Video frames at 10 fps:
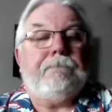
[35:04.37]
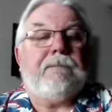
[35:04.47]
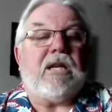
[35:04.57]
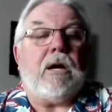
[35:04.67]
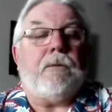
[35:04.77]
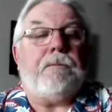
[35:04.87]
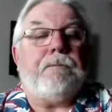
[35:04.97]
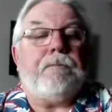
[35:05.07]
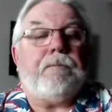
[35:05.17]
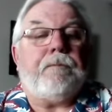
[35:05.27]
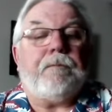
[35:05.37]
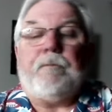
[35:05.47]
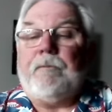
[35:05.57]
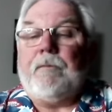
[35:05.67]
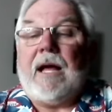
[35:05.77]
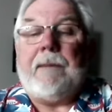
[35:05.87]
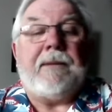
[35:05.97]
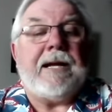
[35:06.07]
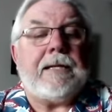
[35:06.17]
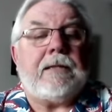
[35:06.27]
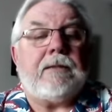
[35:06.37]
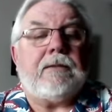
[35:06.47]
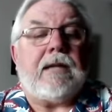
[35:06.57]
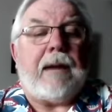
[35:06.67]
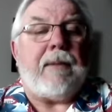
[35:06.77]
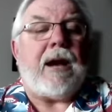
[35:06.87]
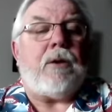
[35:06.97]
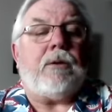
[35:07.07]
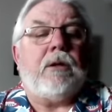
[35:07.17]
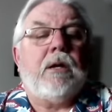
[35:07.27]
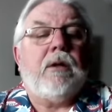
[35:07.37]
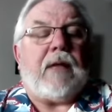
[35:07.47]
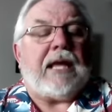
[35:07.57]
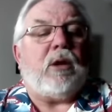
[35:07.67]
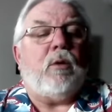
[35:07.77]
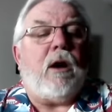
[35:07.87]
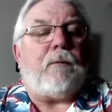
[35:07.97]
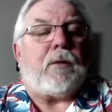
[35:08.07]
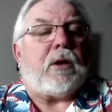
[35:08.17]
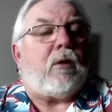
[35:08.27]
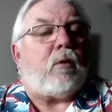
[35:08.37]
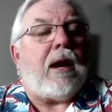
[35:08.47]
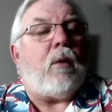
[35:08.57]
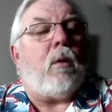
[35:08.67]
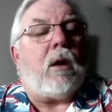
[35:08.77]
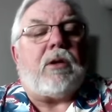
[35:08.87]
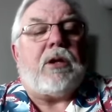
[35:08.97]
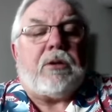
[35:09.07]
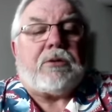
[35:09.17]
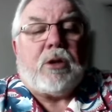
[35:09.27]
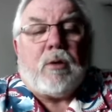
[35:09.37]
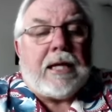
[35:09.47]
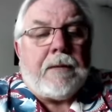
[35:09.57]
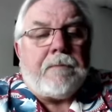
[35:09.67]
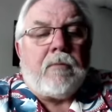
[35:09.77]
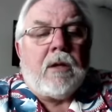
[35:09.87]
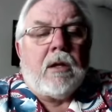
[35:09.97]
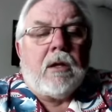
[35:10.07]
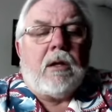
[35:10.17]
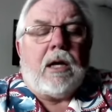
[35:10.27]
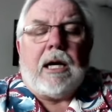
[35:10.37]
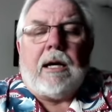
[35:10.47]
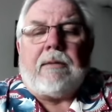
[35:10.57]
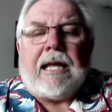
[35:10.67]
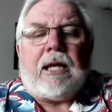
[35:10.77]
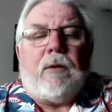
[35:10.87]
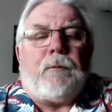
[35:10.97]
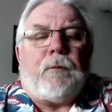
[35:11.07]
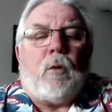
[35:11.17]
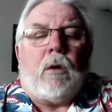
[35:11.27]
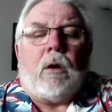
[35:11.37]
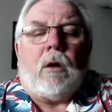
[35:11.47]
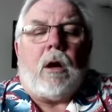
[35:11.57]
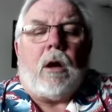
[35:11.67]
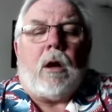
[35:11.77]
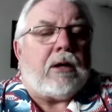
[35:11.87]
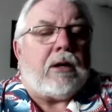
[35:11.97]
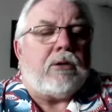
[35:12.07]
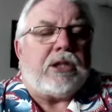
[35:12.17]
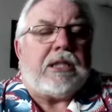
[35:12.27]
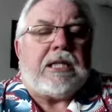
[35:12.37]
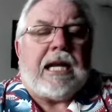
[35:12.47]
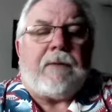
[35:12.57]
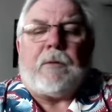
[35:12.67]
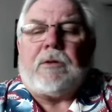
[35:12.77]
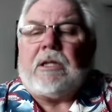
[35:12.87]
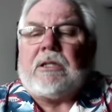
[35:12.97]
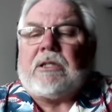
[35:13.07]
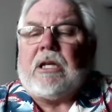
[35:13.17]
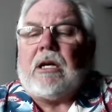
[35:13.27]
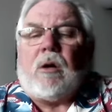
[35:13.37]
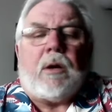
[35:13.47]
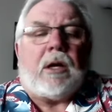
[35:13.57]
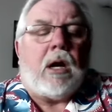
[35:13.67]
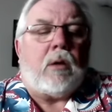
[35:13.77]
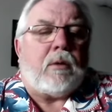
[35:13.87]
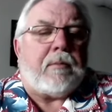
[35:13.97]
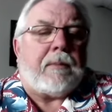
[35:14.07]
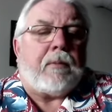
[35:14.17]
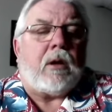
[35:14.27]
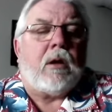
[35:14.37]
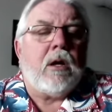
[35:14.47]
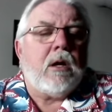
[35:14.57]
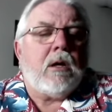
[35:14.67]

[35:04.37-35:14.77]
So I'm done. I'm out. Thank you all for the great work that you're doing. Thank you for all the energy and the effort that's going on. Remember,